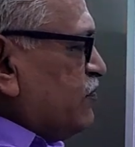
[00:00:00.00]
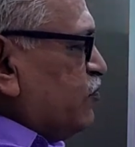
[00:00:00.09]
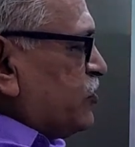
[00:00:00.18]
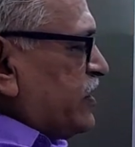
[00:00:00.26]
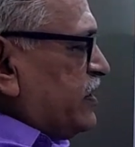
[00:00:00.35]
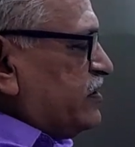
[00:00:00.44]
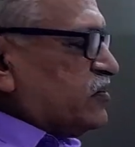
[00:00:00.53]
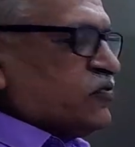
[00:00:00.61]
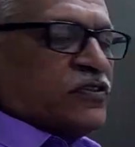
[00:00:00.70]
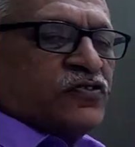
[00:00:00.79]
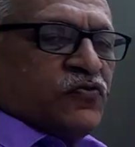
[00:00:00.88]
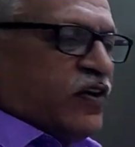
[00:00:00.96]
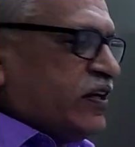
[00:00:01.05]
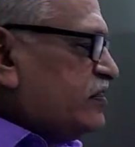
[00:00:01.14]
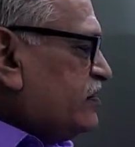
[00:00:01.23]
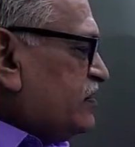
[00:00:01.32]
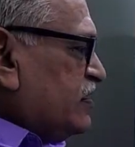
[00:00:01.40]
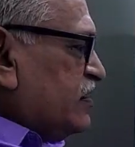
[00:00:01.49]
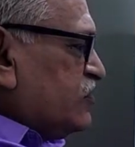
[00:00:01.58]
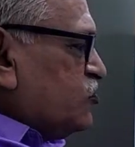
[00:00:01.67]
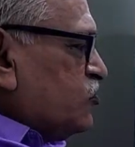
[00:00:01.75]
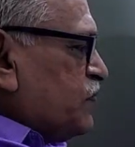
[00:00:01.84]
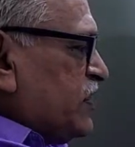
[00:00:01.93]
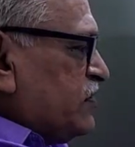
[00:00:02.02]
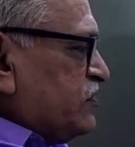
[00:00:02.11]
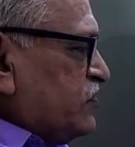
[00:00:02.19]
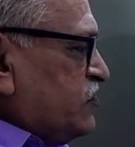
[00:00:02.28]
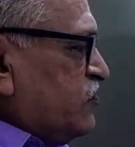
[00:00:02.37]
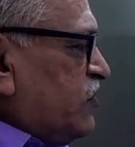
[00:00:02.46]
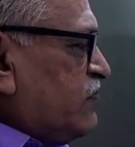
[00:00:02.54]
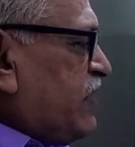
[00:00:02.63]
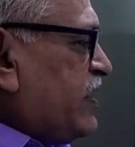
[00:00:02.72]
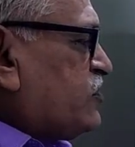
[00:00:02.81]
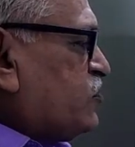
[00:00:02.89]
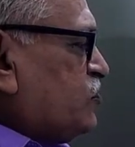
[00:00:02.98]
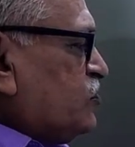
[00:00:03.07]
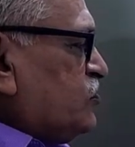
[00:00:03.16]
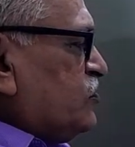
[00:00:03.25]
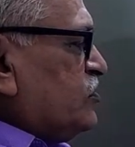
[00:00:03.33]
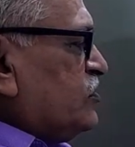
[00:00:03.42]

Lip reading: put n is equals to 1, 2 plus 1 by 2,